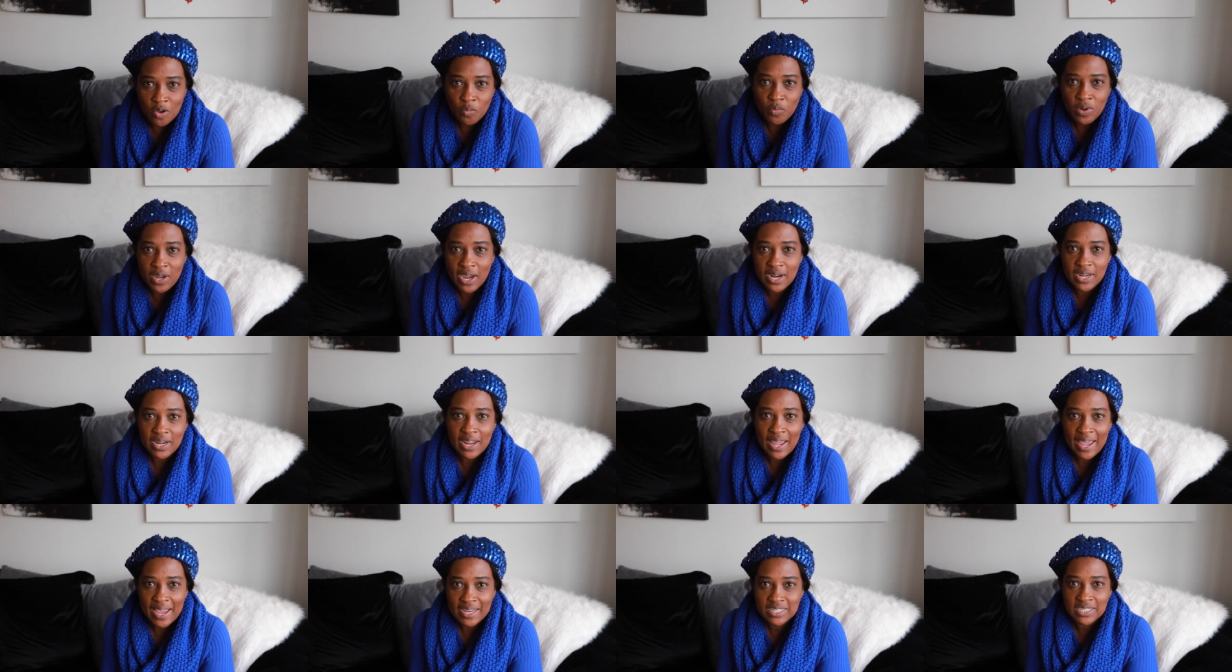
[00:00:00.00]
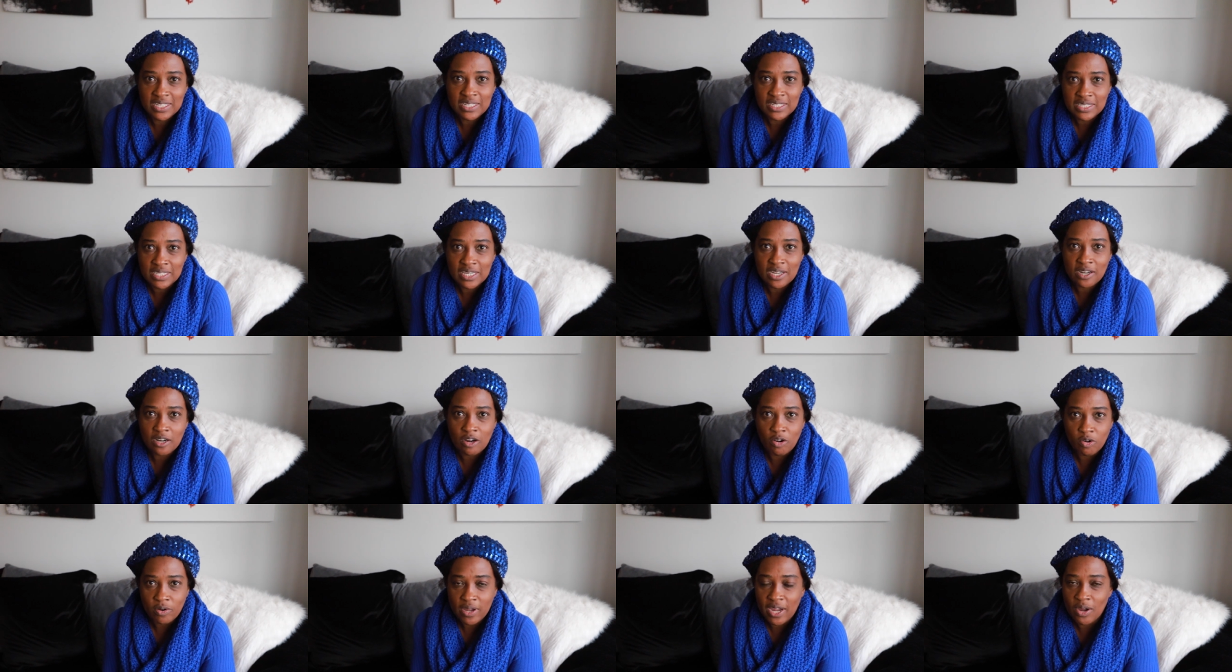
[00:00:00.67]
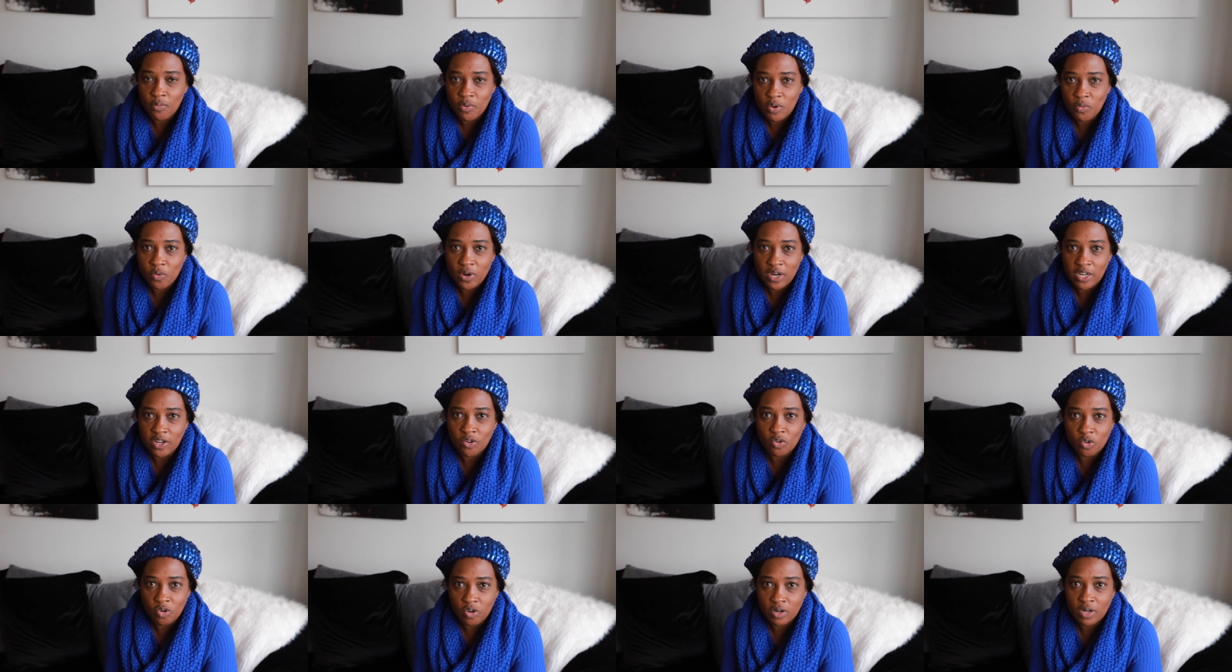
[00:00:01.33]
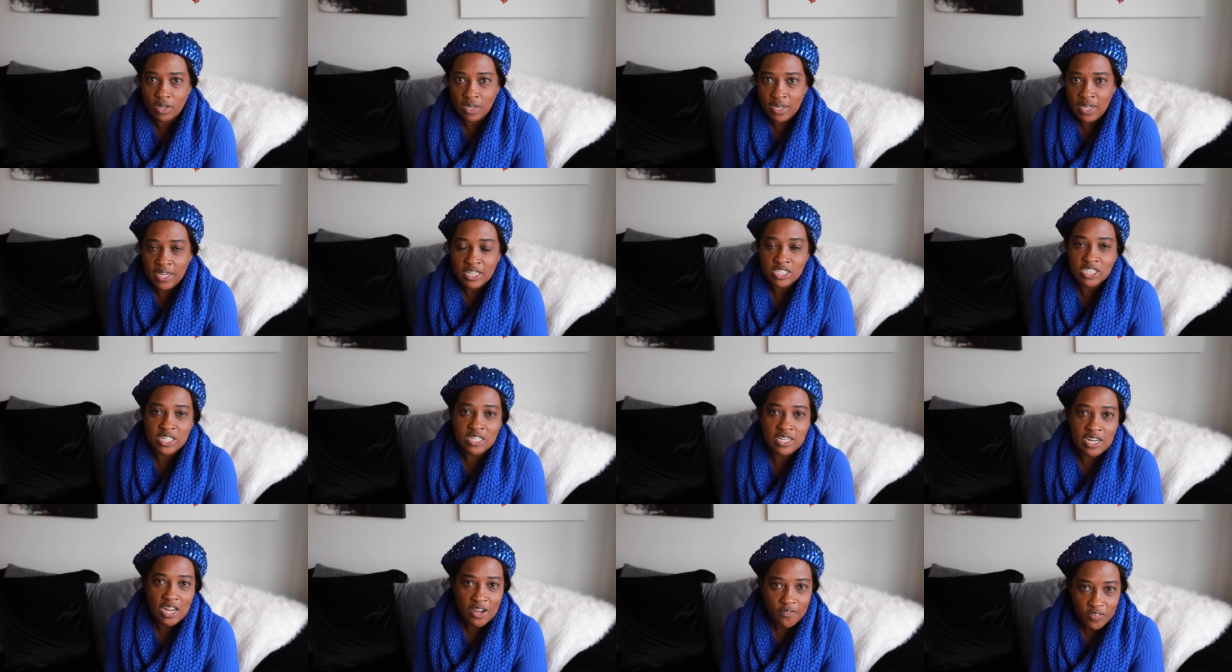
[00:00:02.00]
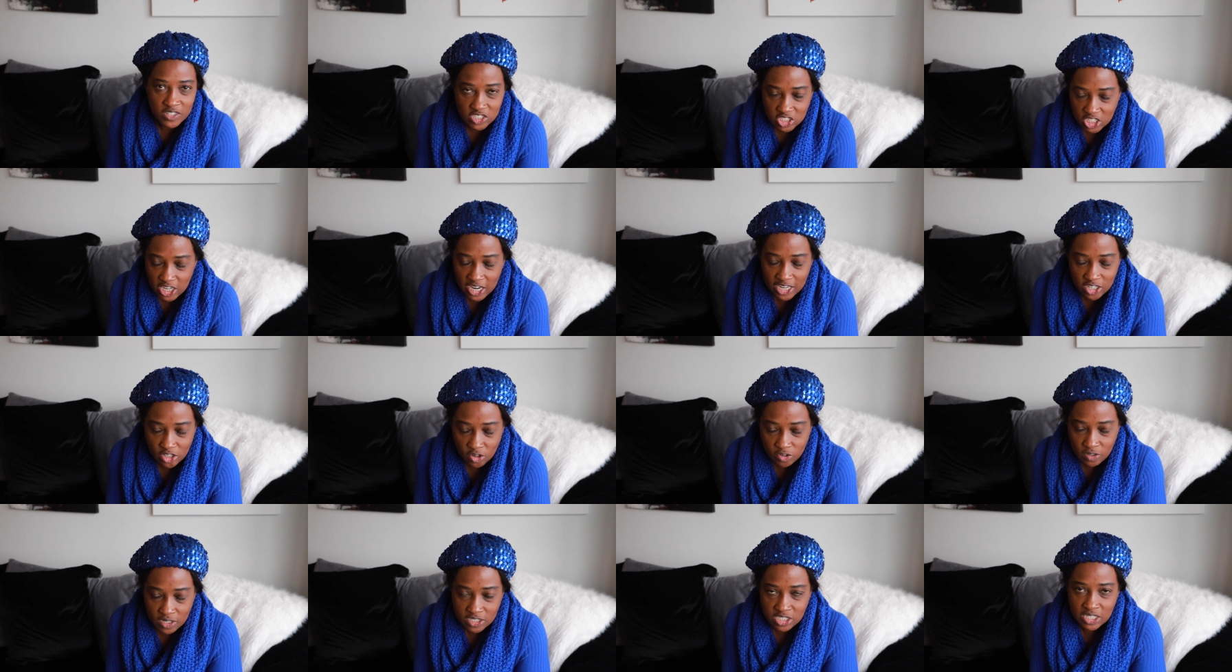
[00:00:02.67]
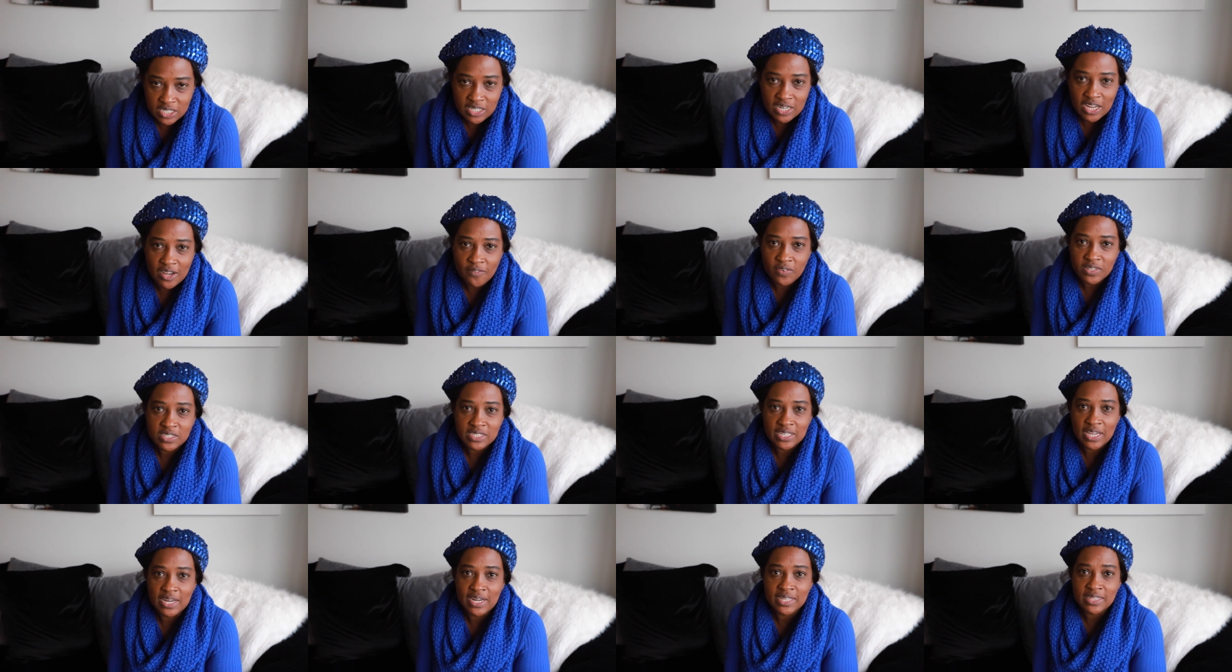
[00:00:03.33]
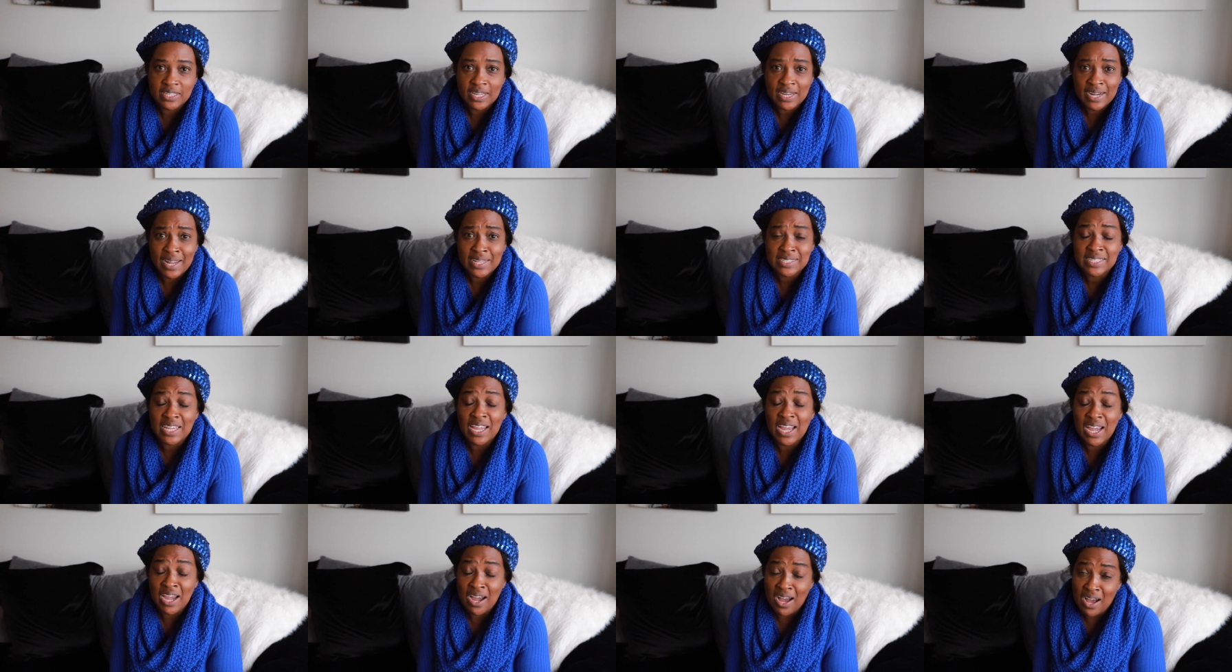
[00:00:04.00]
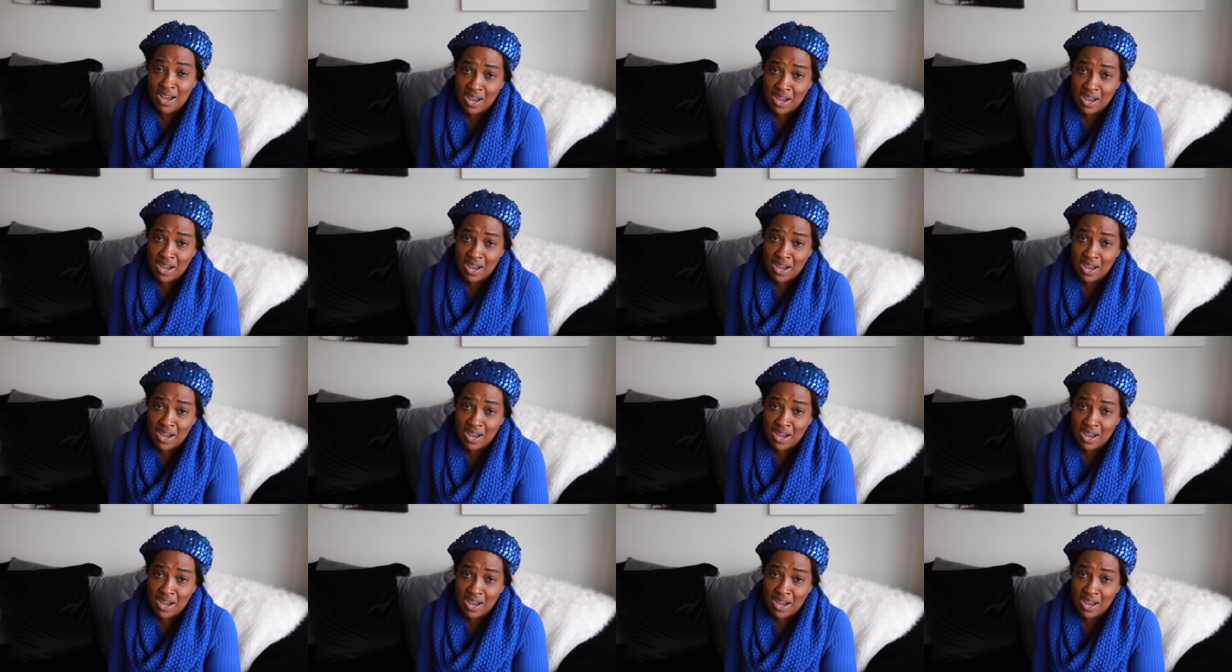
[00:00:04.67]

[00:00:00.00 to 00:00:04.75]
We had to actually tell her, okay, we read the order. She never checked on us. She never said anything. And I said, and